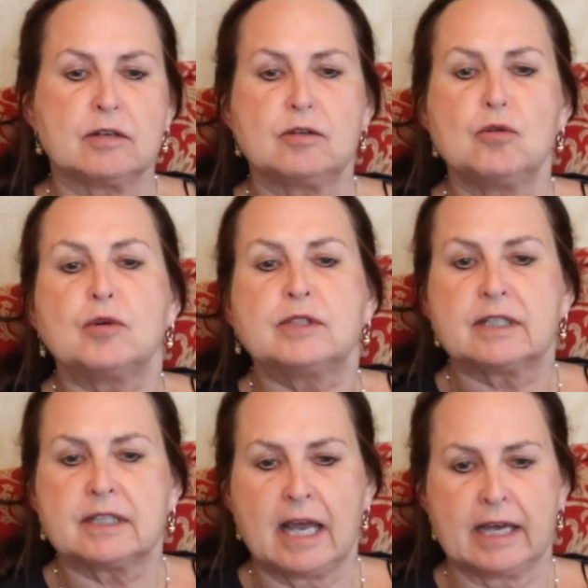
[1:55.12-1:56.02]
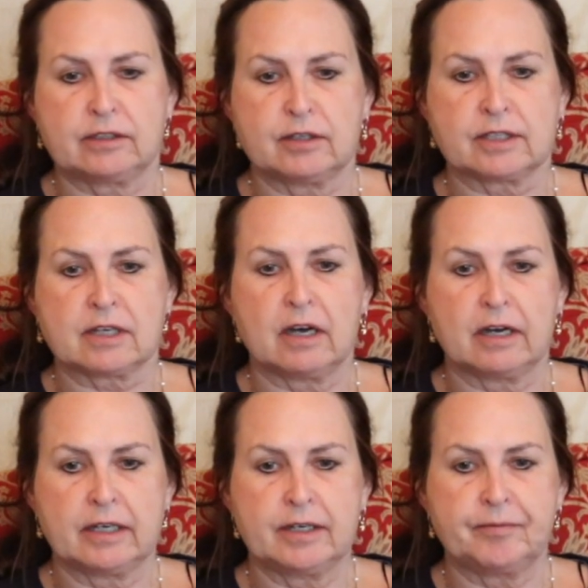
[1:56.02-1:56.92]
looked at the
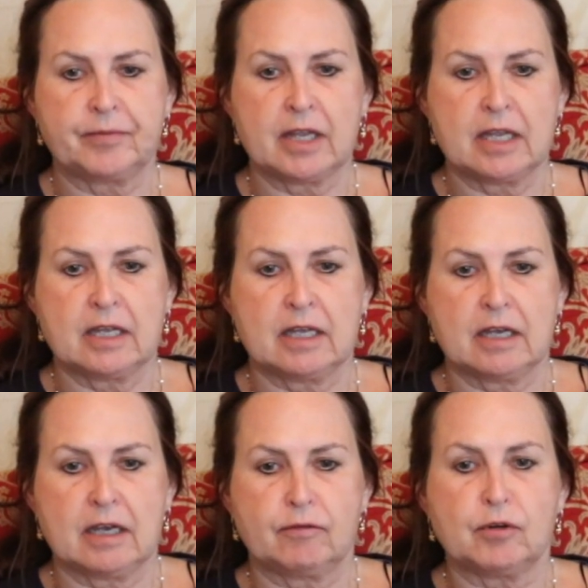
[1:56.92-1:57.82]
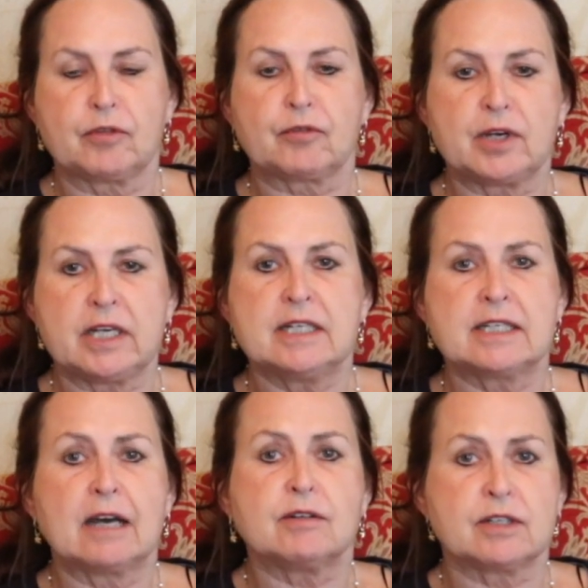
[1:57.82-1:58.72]
sky for
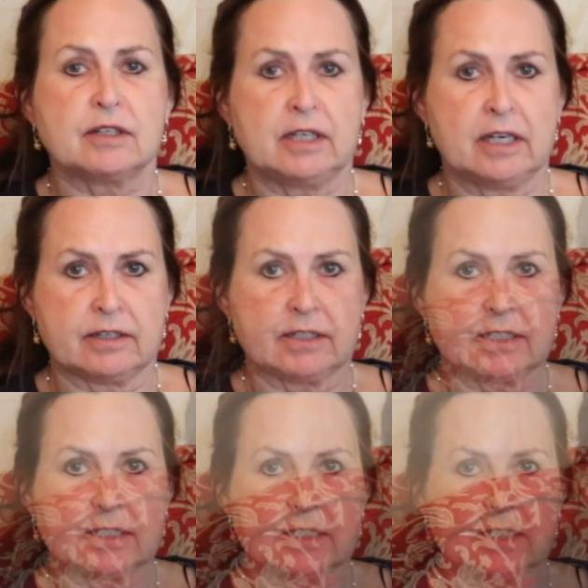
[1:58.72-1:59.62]
3,000 years,